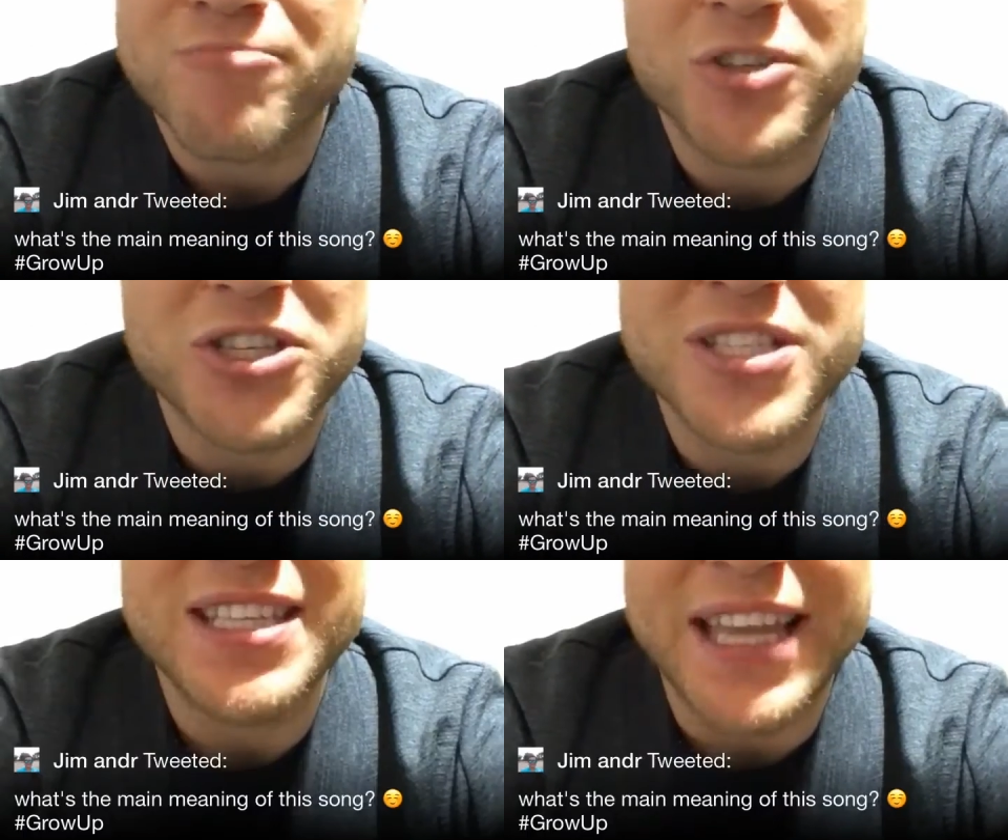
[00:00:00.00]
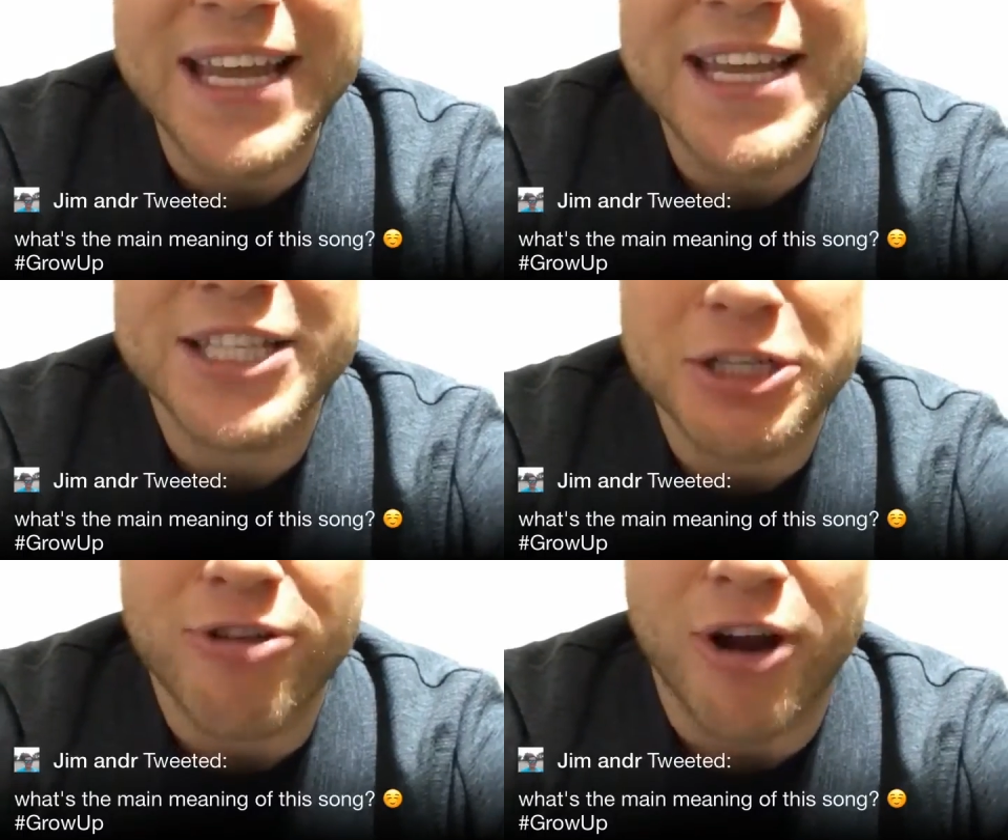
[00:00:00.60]
we just
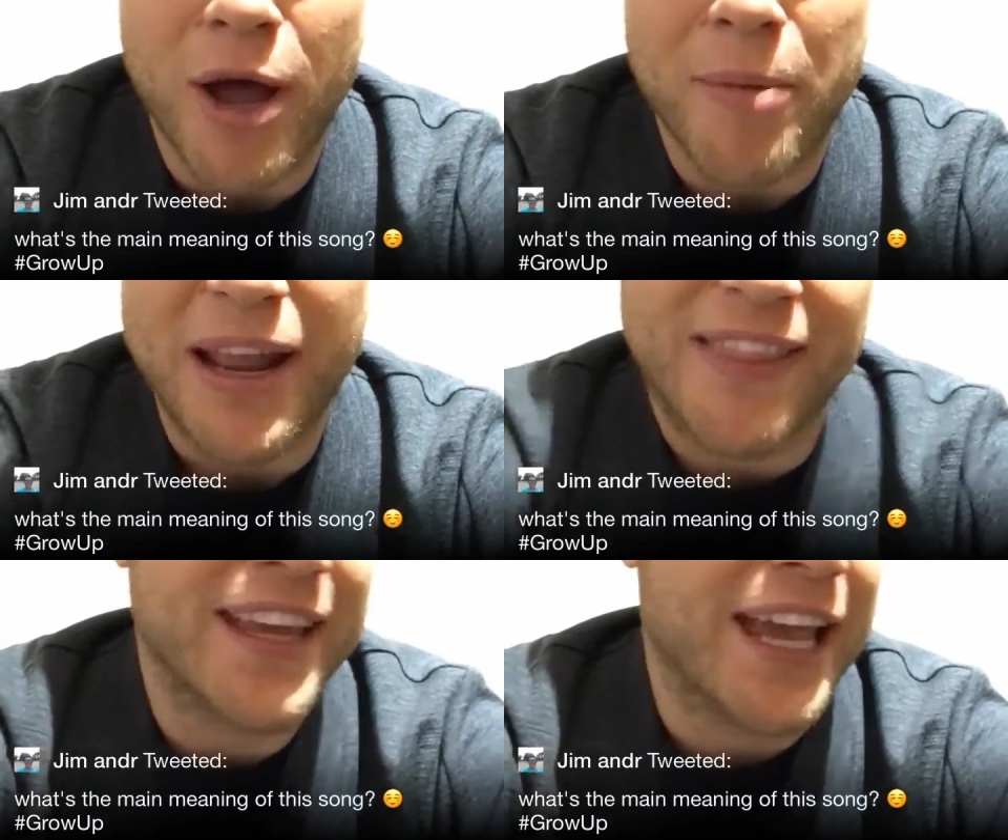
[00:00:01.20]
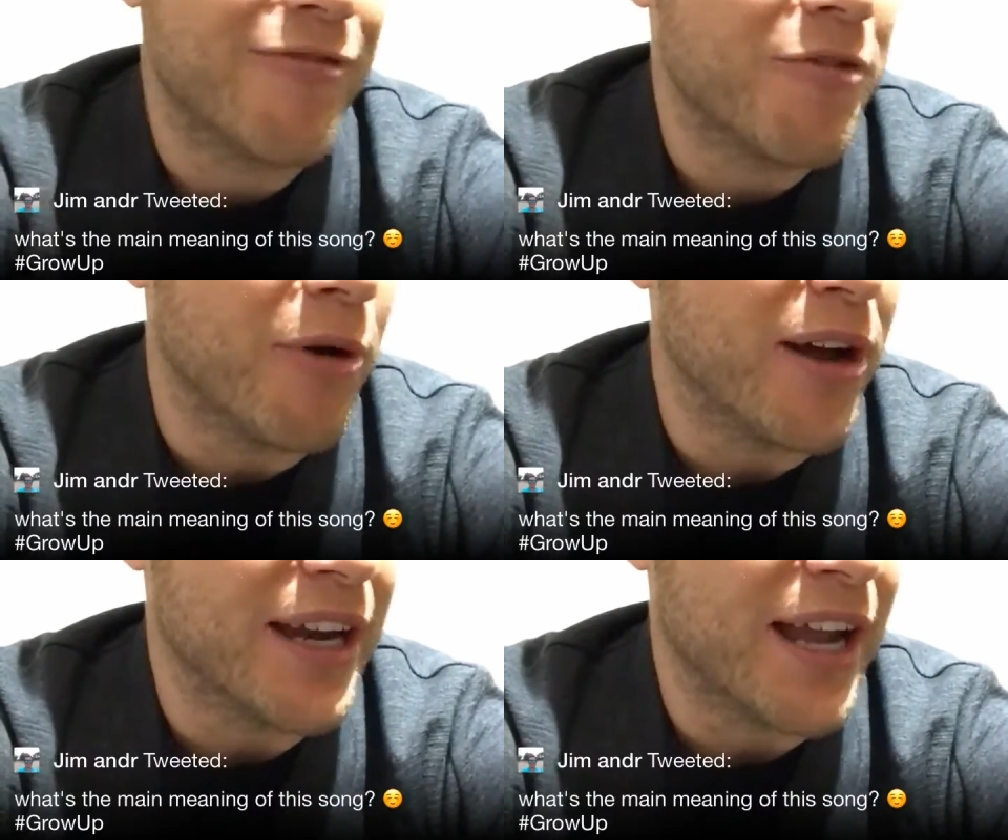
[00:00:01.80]
need to grow up. And I think
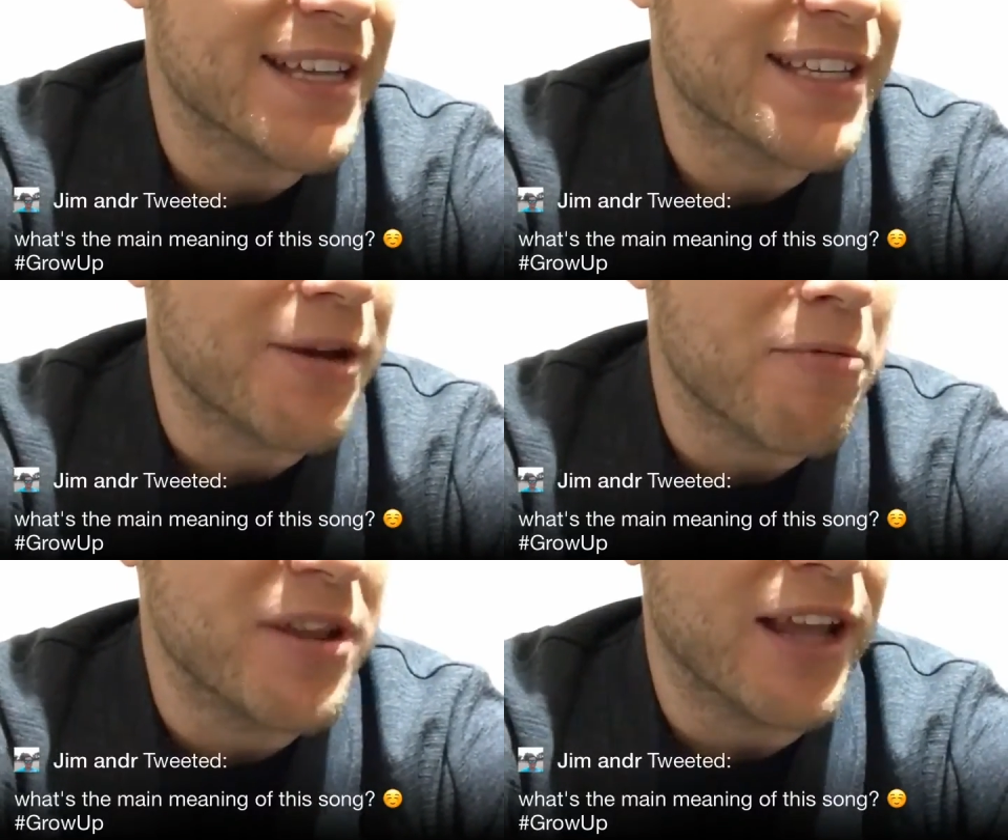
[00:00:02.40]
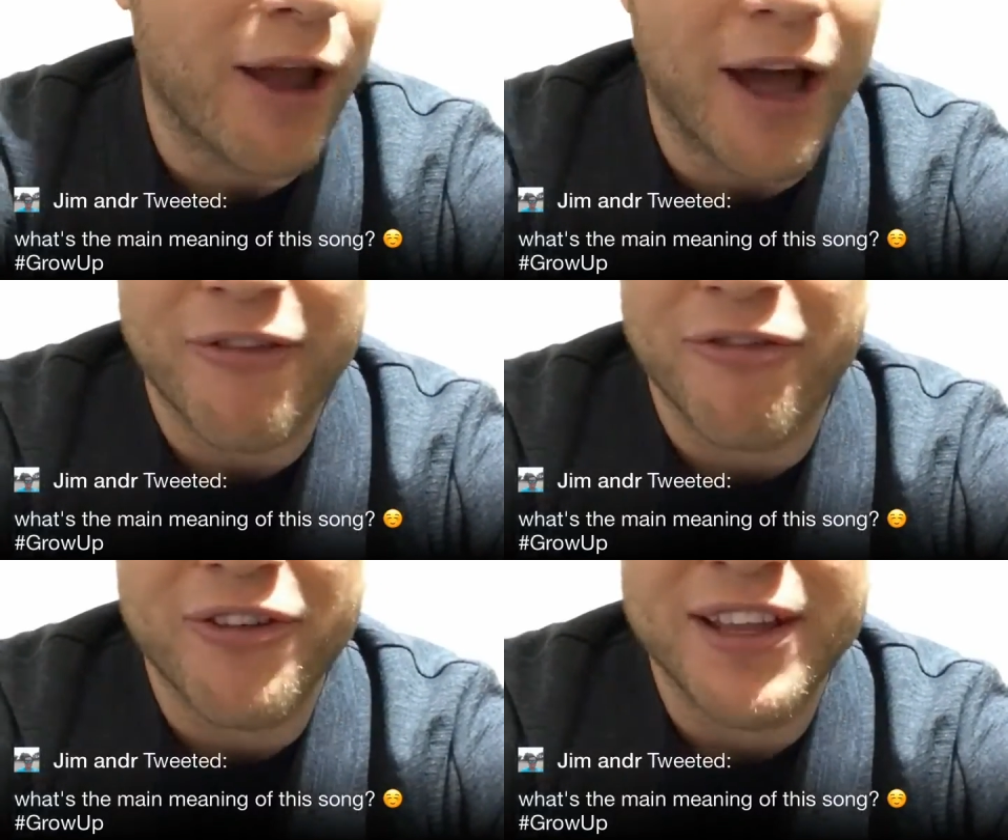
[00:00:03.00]
everyone has someone in their
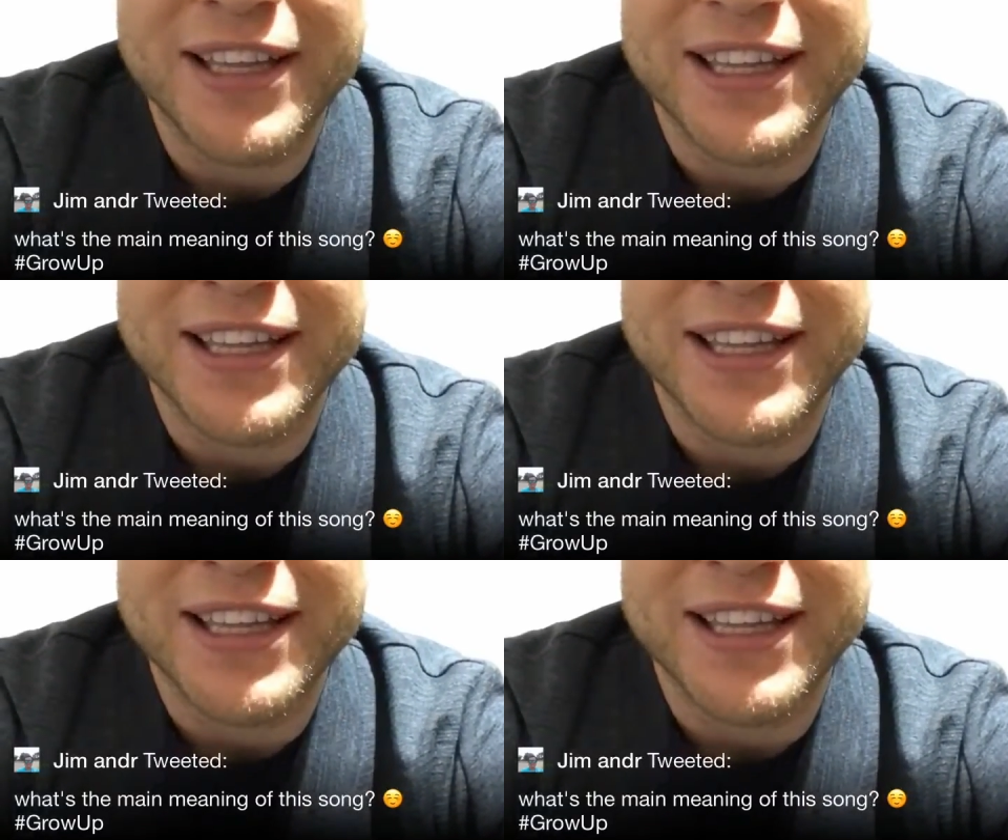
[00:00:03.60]
life